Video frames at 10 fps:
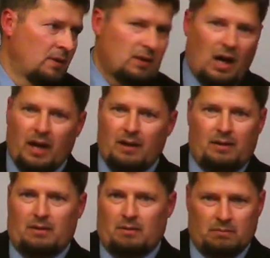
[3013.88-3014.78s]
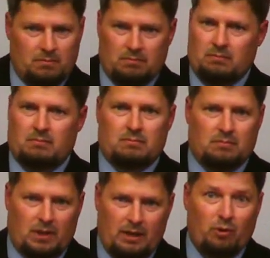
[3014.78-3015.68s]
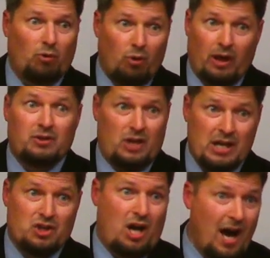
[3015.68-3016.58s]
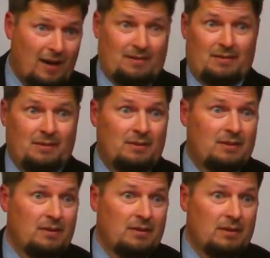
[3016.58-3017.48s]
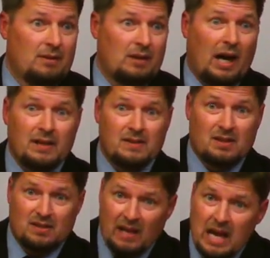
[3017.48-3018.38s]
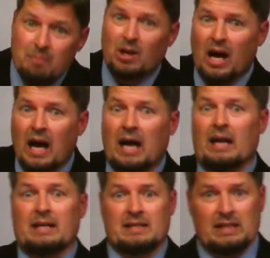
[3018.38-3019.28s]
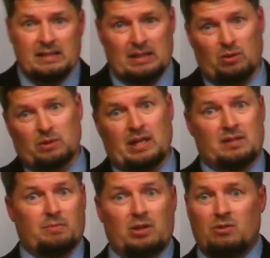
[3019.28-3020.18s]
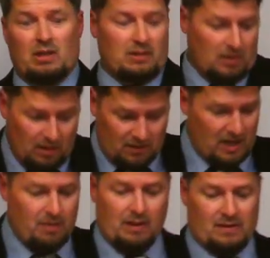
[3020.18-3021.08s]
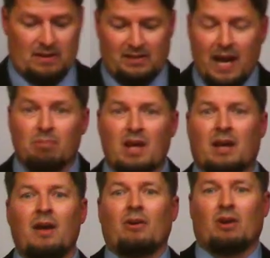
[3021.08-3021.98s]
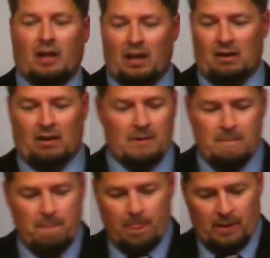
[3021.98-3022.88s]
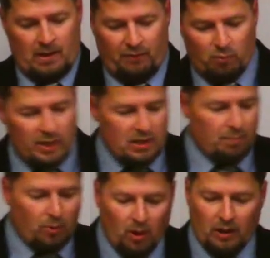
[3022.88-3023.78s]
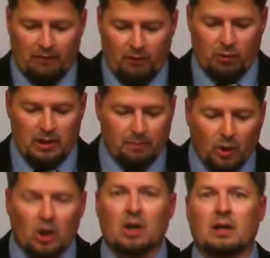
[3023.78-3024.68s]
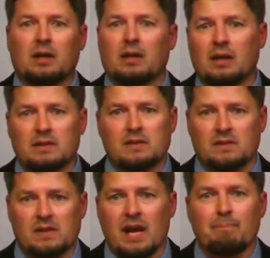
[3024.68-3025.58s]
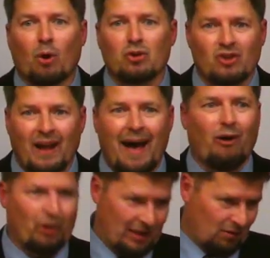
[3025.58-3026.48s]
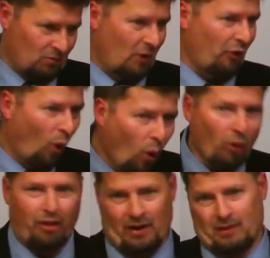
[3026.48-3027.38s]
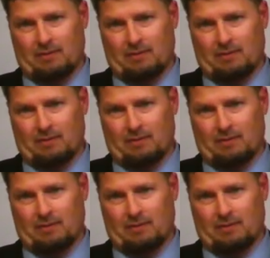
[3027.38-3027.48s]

God, you know, I am the Lord, I change not. God is the same God as He is in the Old Testament. New, he's the same, it's the same thing. Look, and if you read the book, if you read the book, it's the same personality throughout the whole thing.